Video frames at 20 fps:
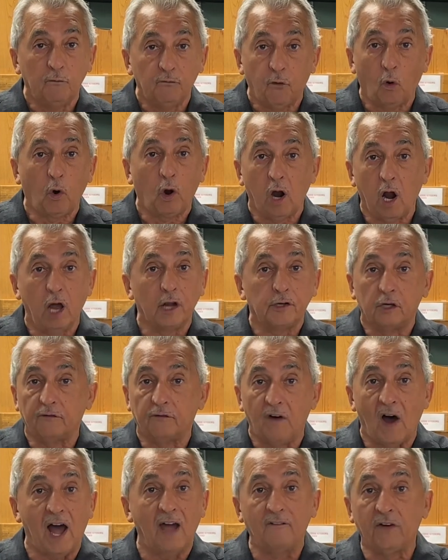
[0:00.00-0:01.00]
400,
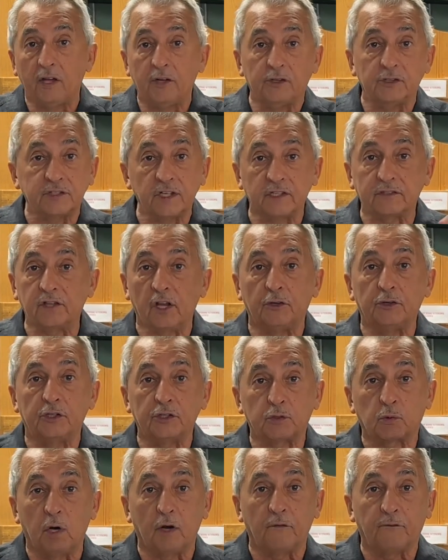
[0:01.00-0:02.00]
500, 600
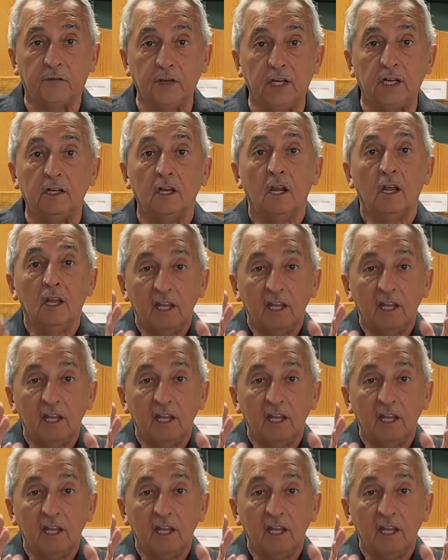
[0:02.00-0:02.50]
square feet,